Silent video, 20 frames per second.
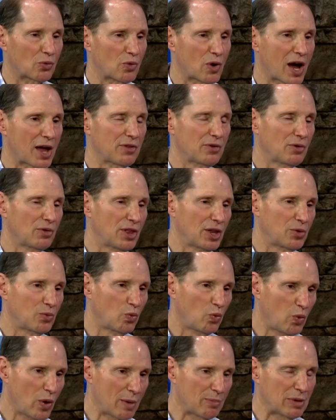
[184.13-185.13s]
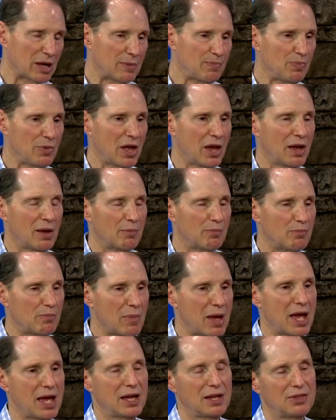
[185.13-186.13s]
rather than women,
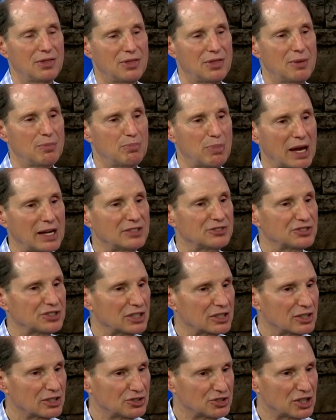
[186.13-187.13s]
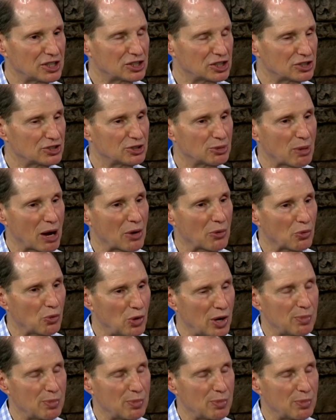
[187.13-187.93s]
made the basic decisions about